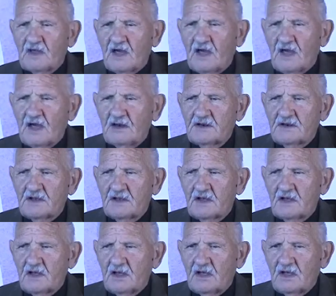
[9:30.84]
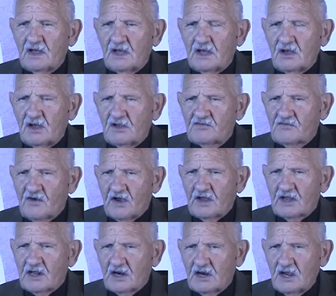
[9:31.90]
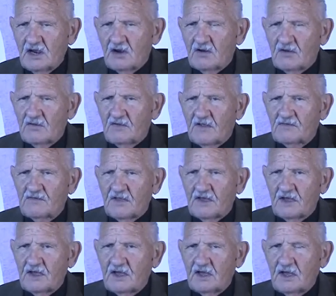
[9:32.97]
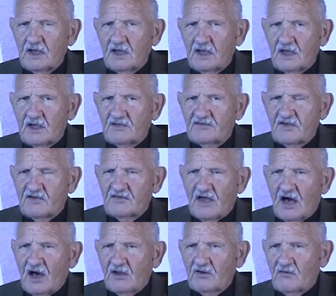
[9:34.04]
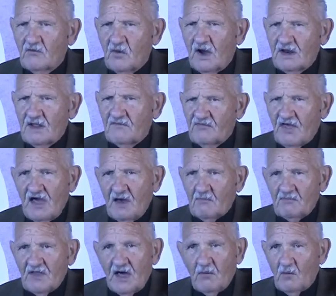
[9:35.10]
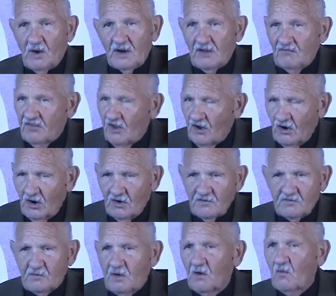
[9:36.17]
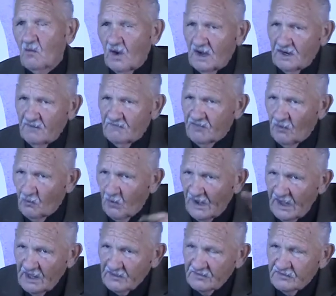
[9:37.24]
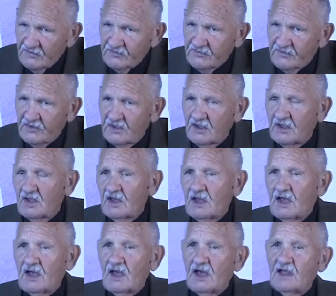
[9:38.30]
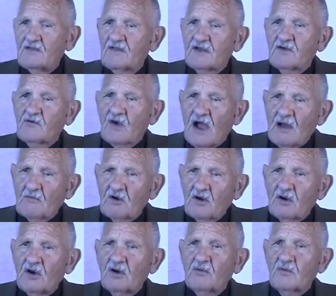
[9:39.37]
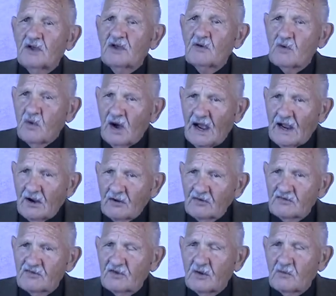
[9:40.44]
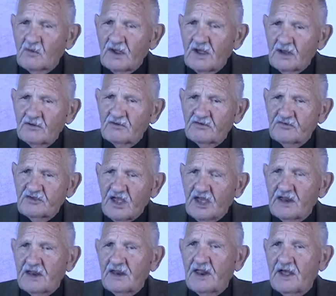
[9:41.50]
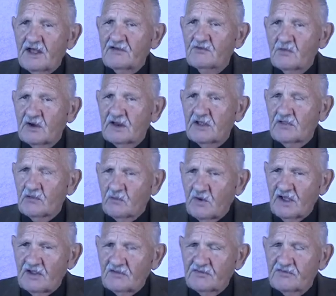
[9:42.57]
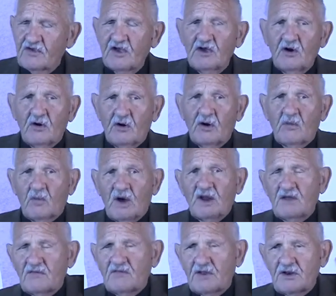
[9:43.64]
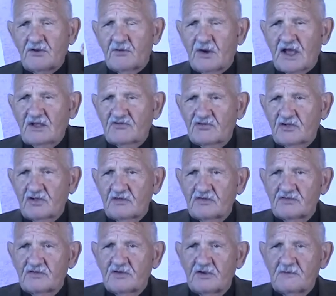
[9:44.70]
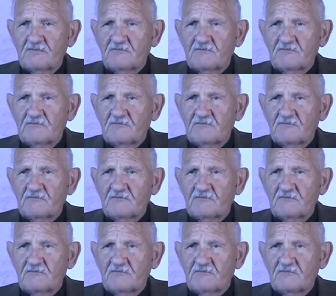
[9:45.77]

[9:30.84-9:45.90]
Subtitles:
And it's very clear that it says out of one of them, not one of the horns, but one of the winds. And the grammar requires that we understand it as one of the winds or one of the directions.